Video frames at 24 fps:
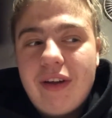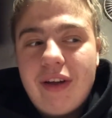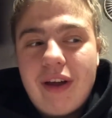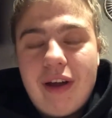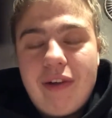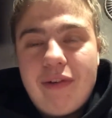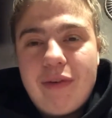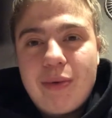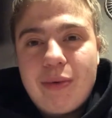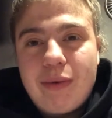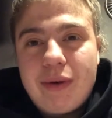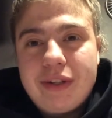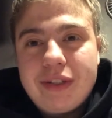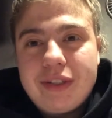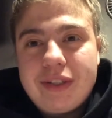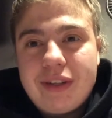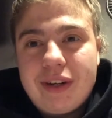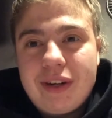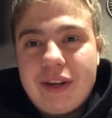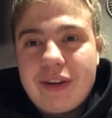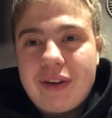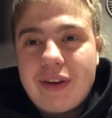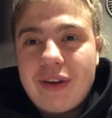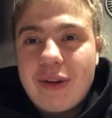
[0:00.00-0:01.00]
everyone
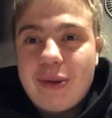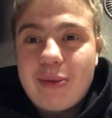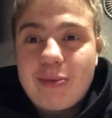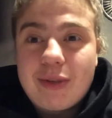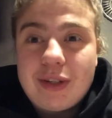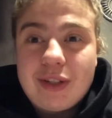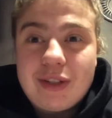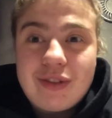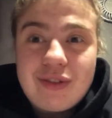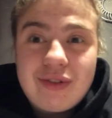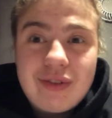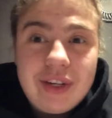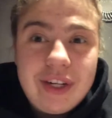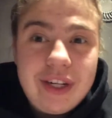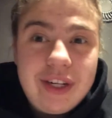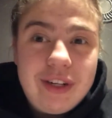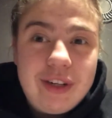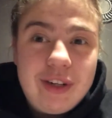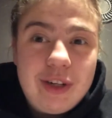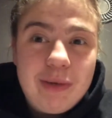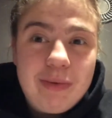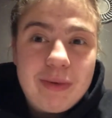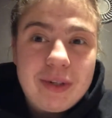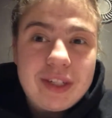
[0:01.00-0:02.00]
started calling me a
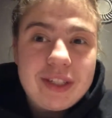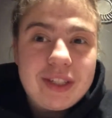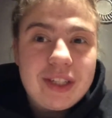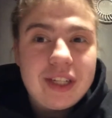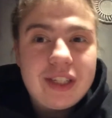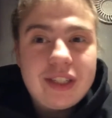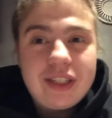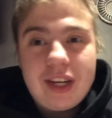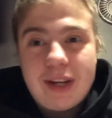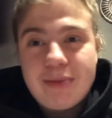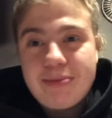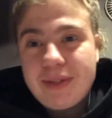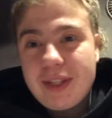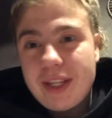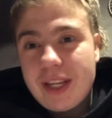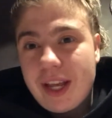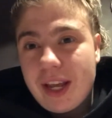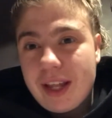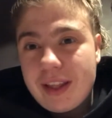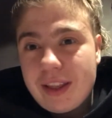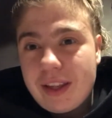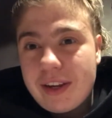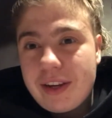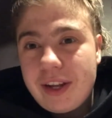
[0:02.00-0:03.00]
traitor because I stopped sitting
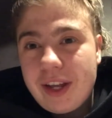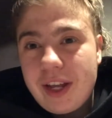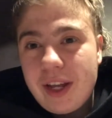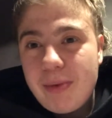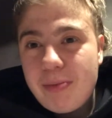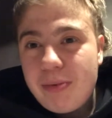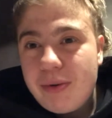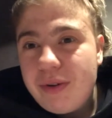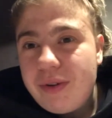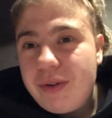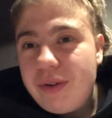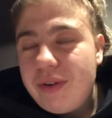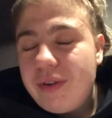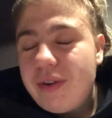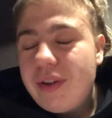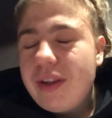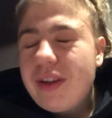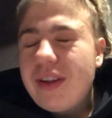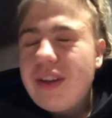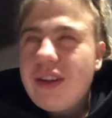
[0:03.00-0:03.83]
at the table